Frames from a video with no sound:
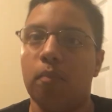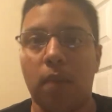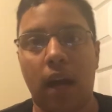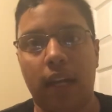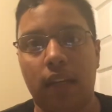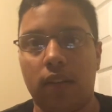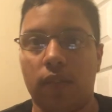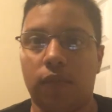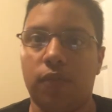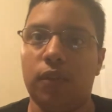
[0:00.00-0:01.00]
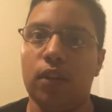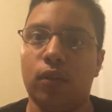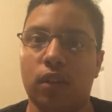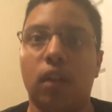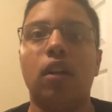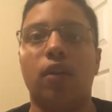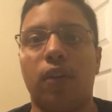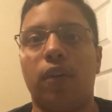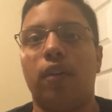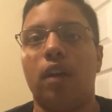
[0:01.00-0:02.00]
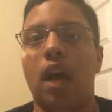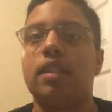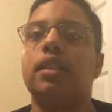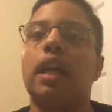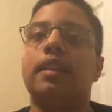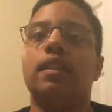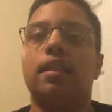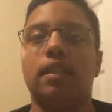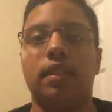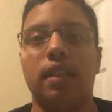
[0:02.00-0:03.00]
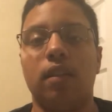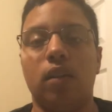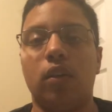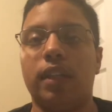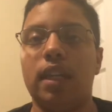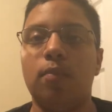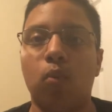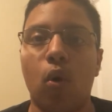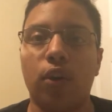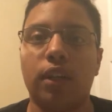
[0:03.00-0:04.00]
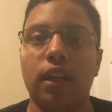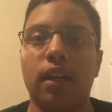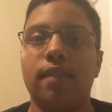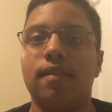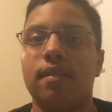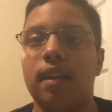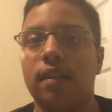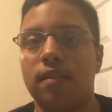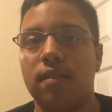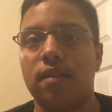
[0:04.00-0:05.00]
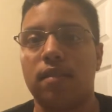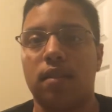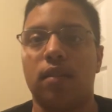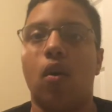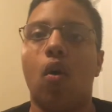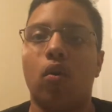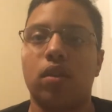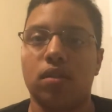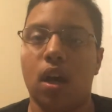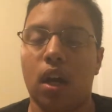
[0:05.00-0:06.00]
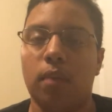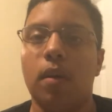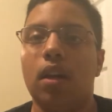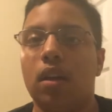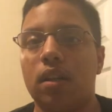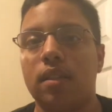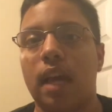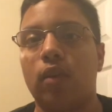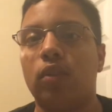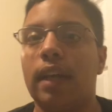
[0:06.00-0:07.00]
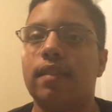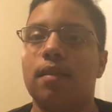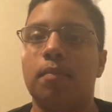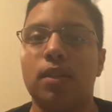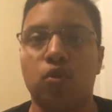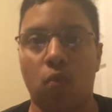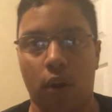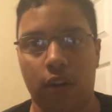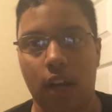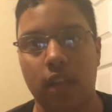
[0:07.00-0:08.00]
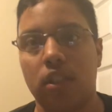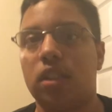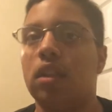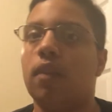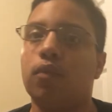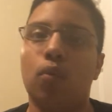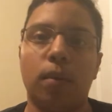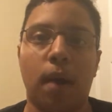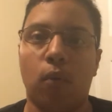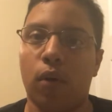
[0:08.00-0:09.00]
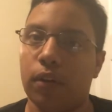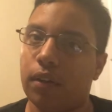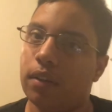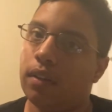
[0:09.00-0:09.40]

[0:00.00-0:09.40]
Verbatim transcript: mind feel the clutter. I just like to keep working and stay consistent all the time because I don't like to miss work. I just love doing my work.